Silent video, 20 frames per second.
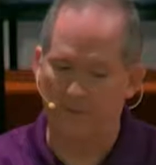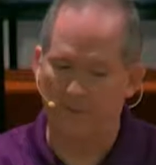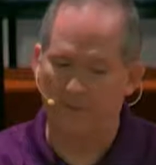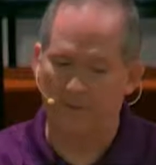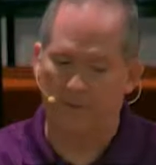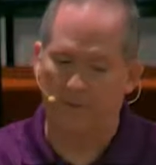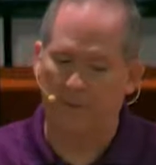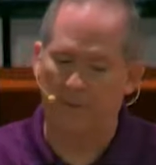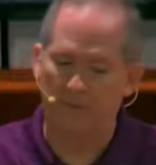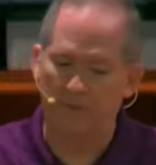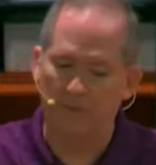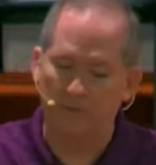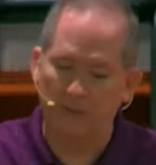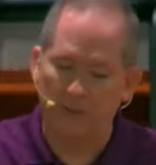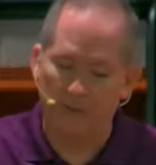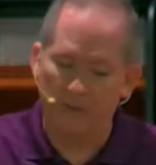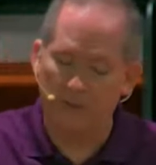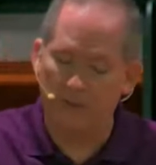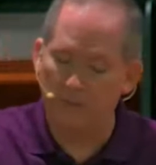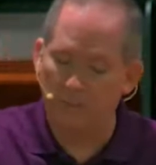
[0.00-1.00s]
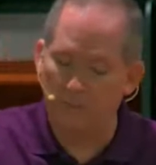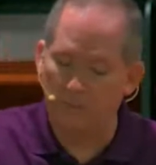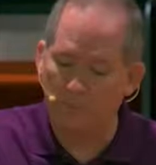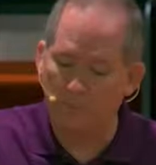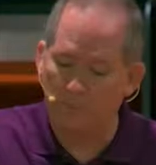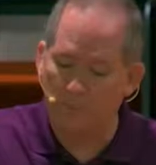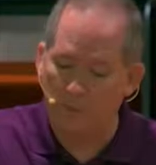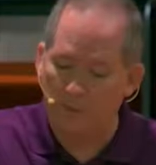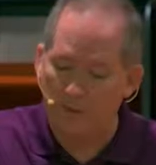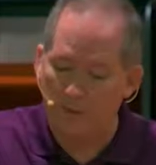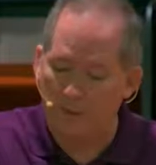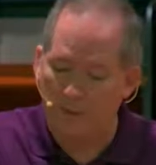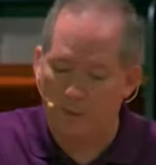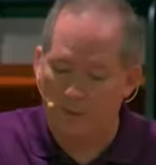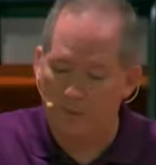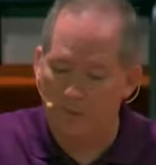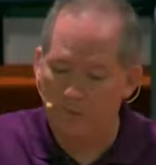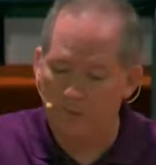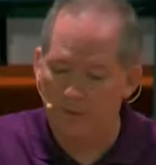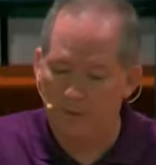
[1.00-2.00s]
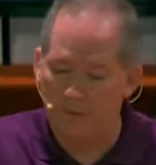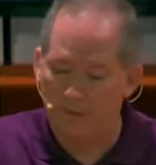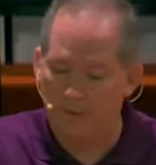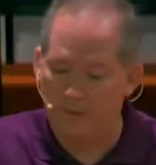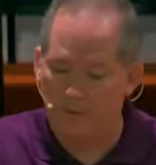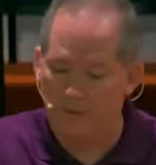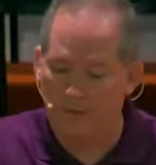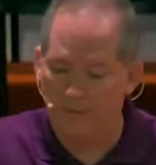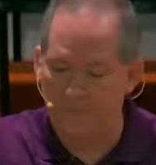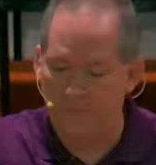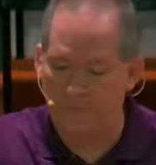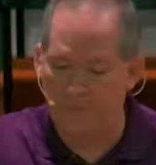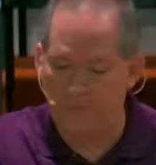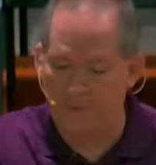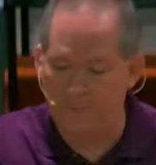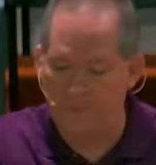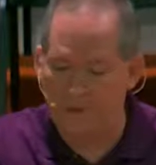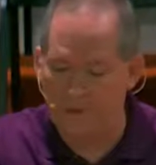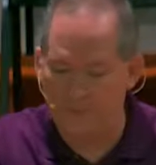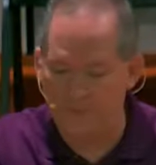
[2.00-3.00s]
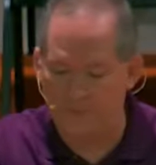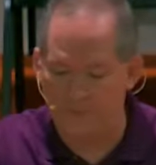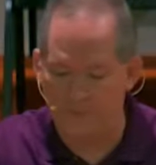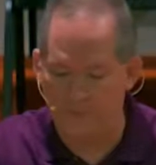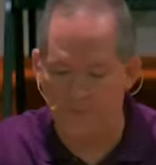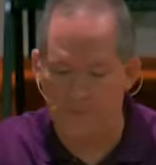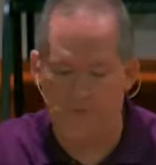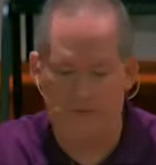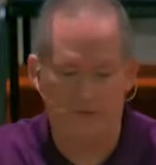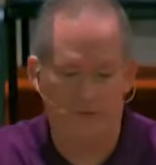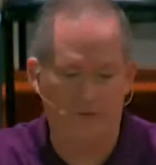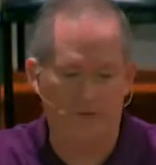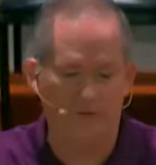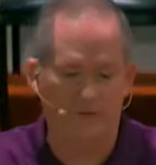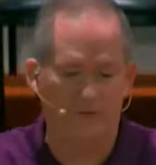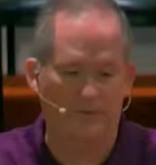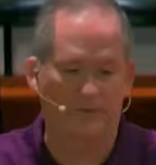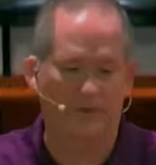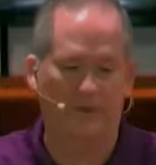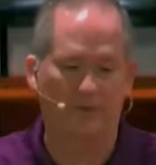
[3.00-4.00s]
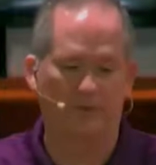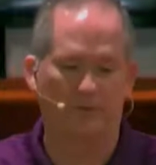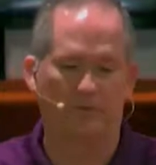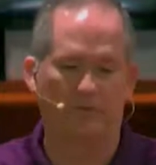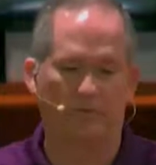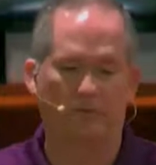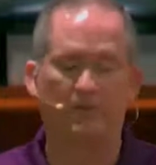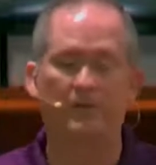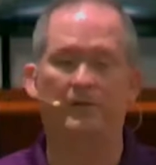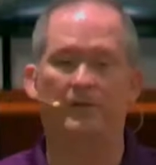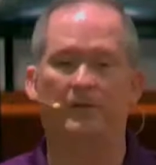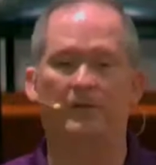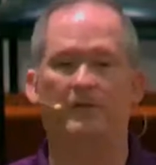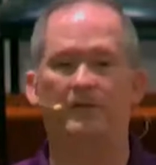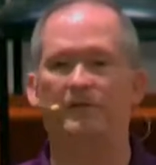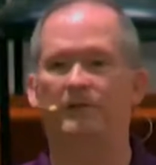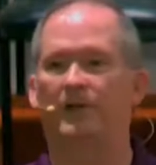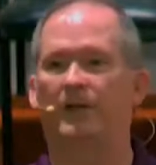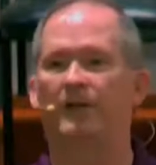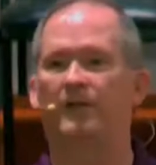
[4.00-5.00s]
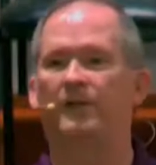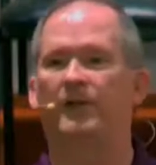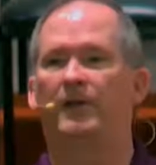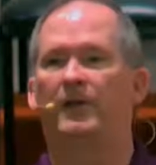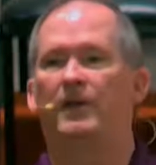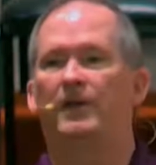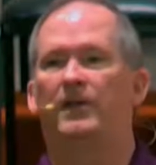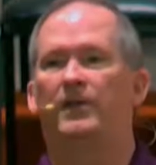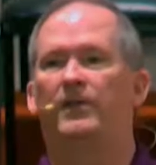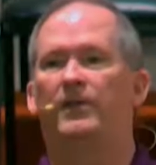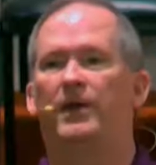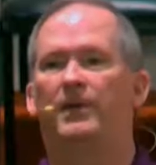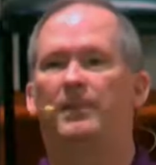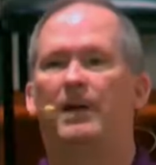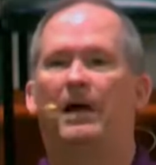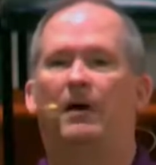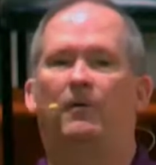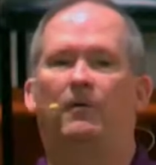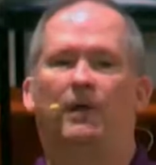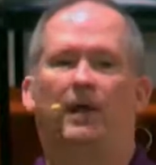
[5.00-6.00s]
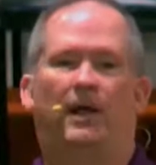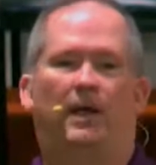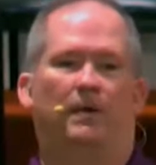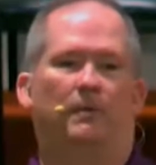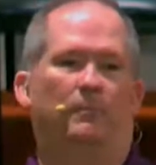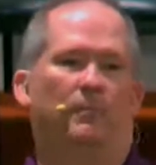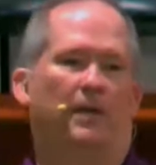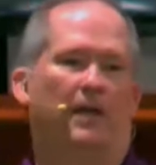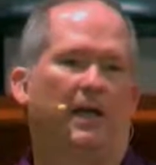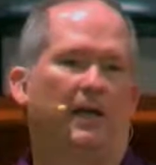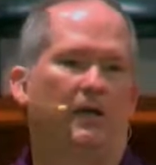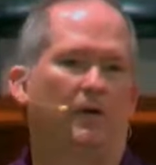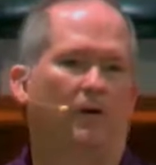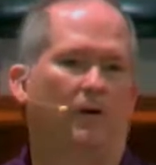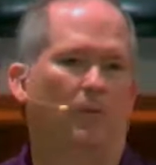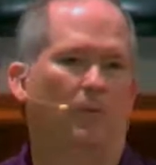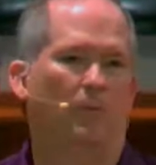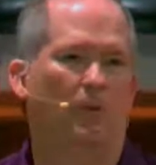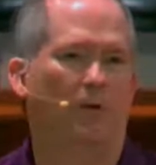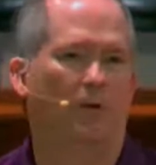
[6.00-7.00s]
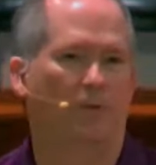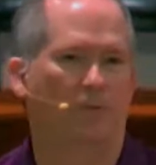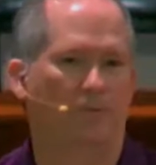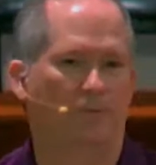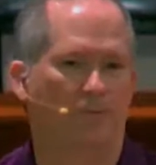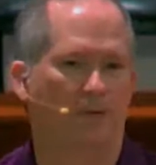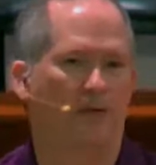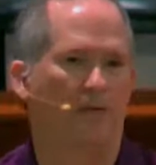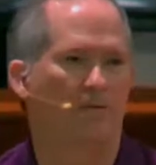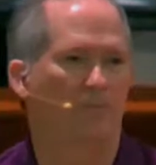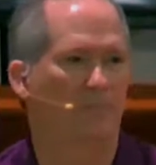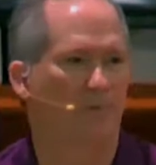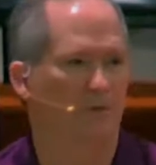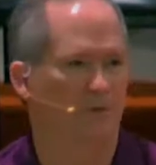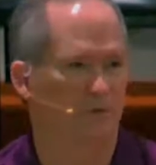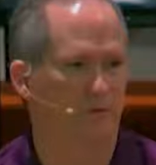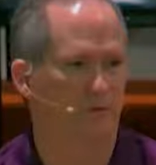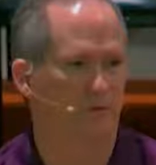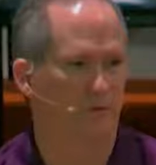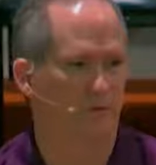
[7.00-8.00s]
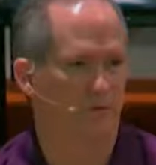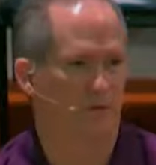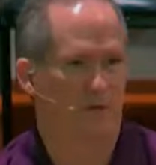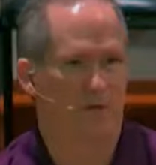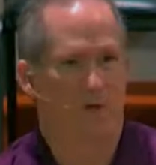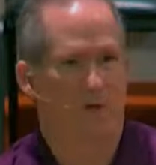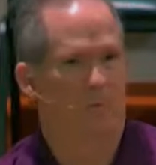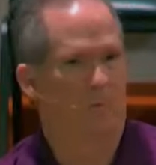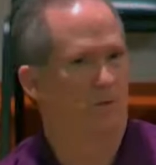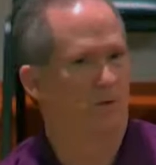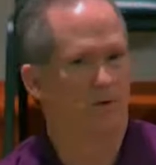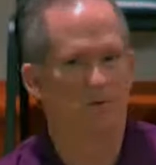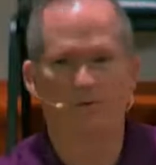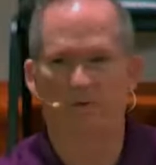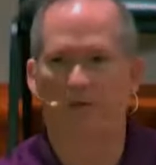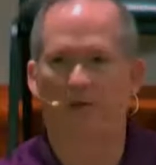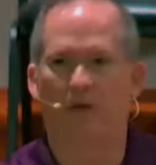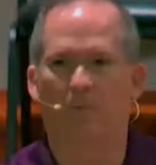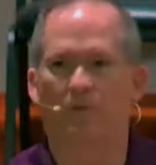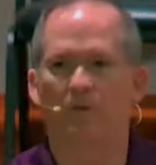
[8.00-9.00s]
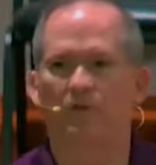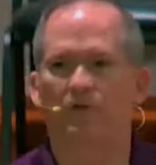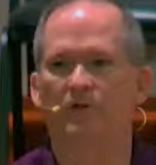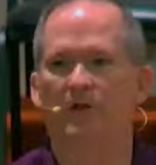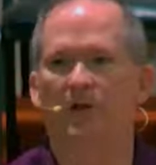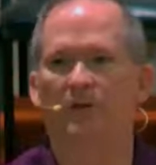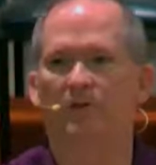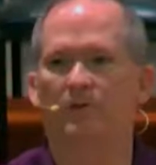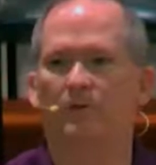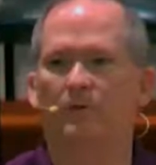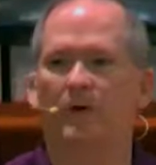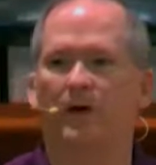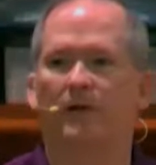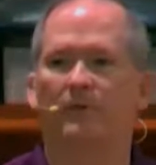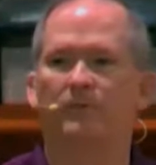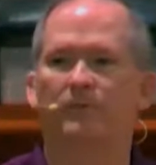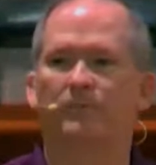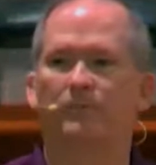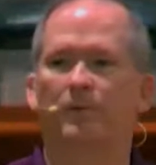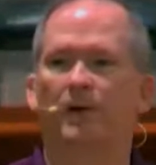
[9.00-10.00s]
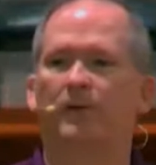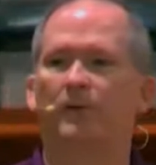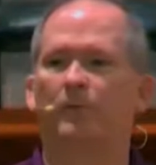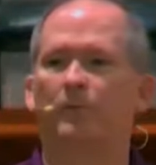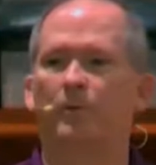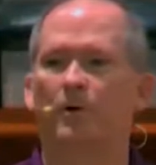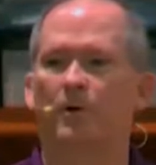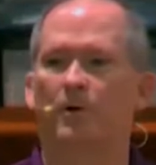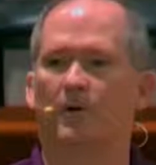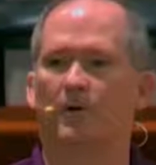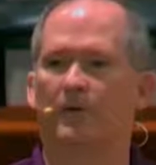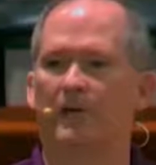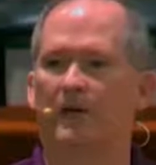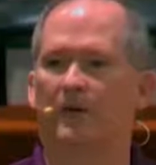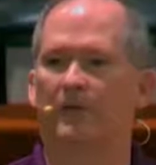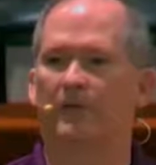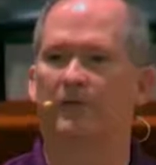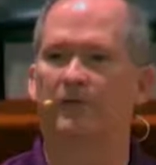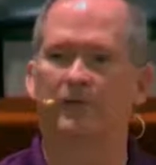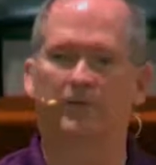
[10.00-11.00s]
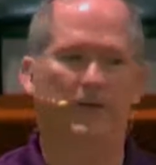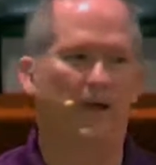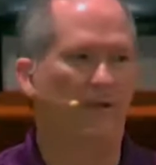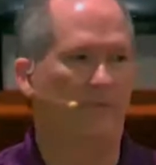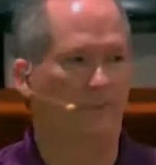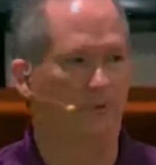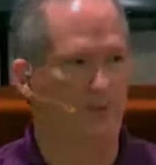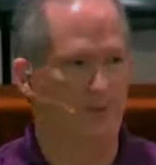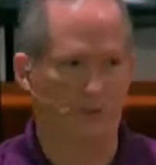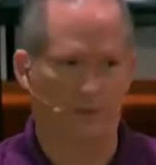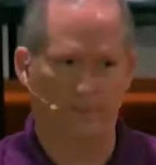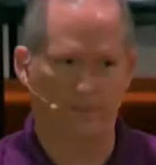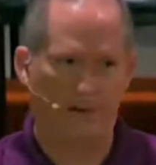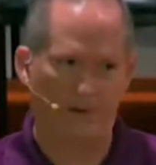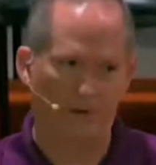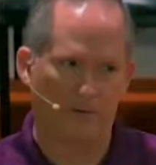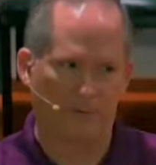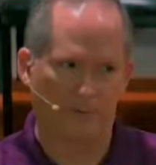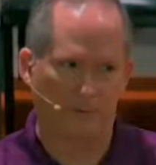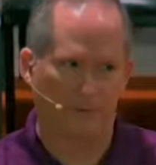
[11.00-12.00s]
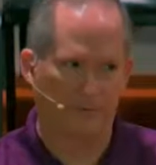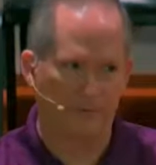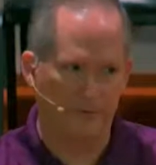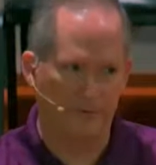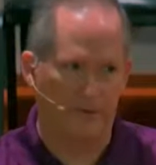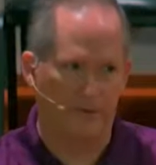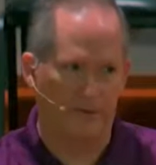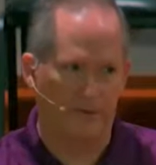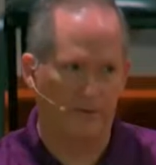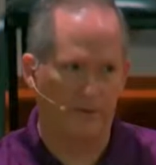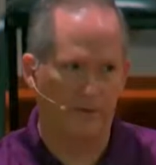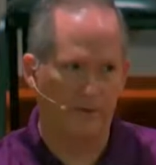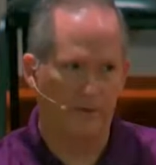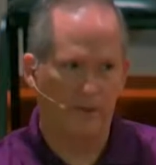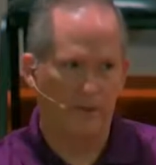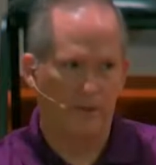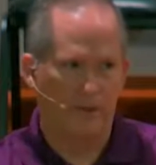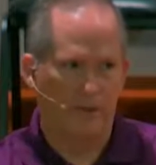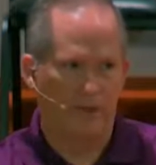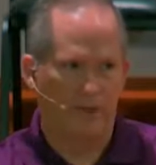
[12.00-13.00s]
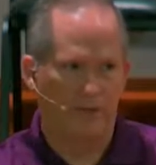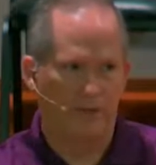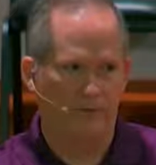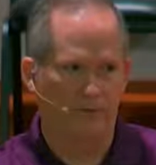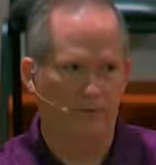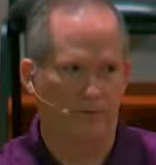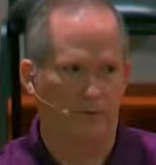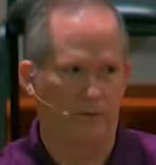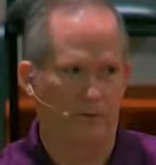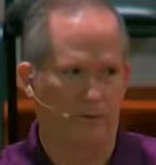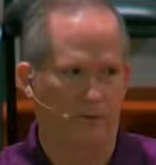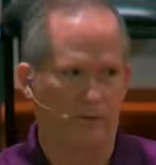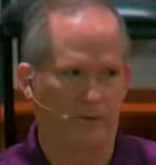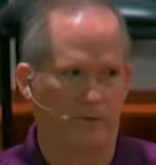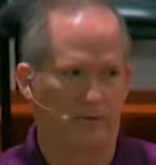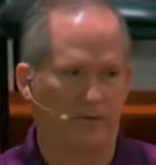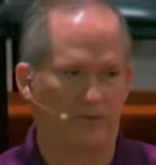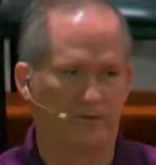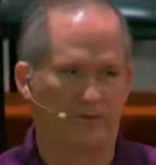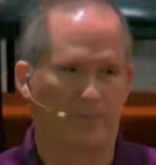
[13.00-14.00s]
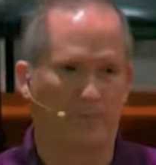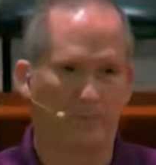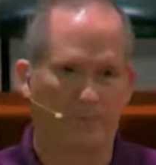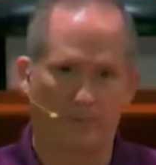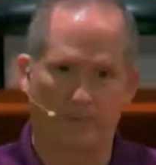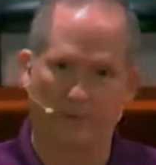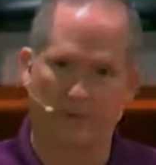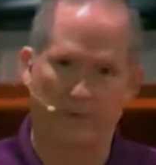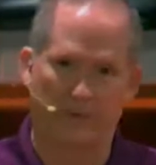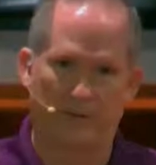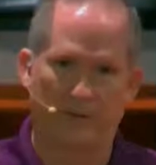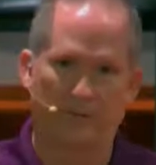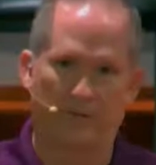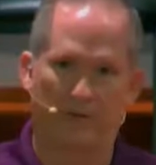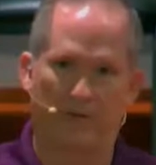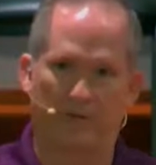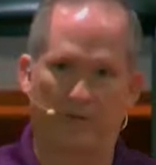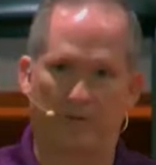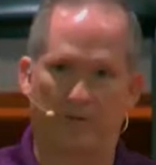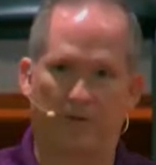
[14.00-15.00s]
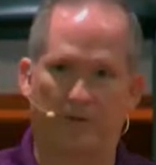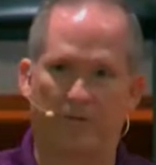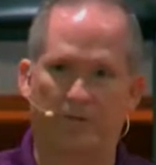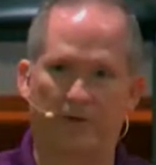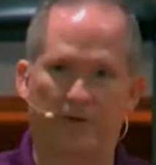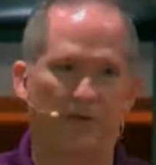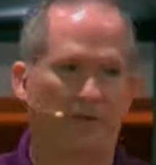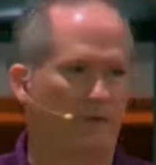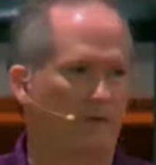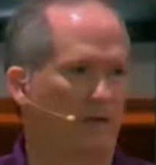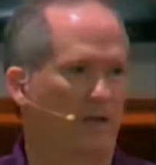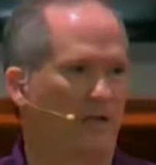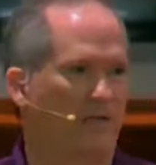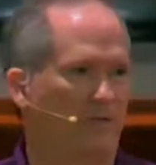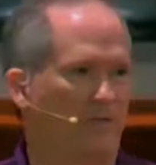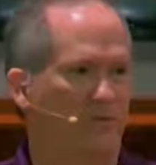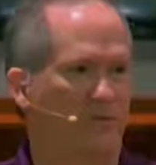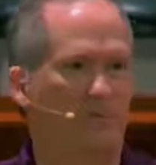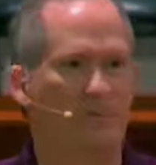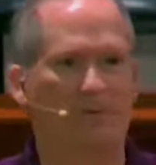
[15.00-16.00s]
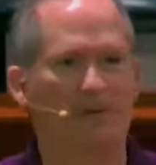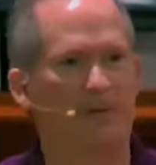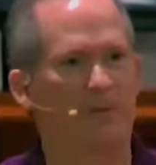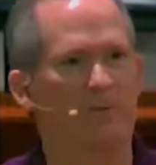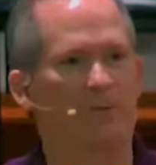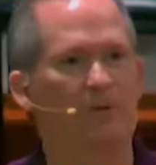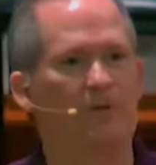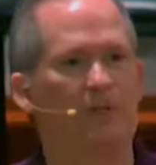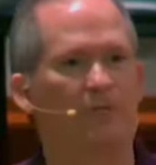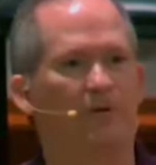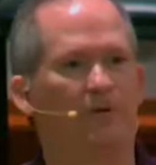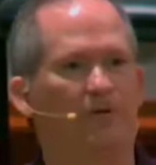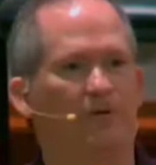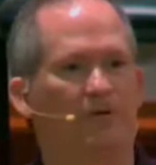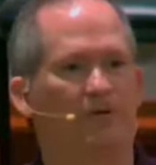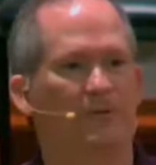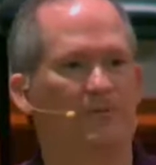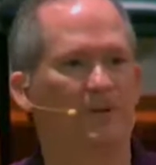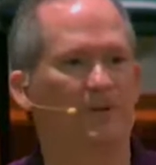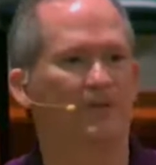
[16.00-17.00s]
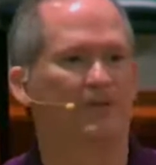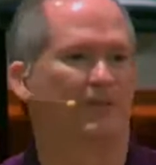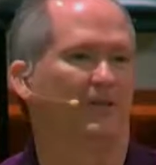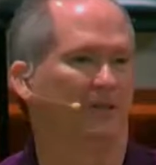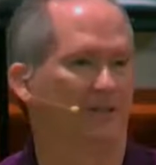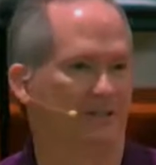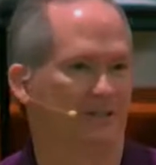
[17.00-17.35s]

Now, here we know in the lives of the apostles that Jesus had just recently sent them out on what I call one of their faith missions, where he said, I want you guys to go out and spread the word. Now, this was after the unpardonable sin, and so unlike some people think they went out to evangelize everybody, that really wasn't their mission.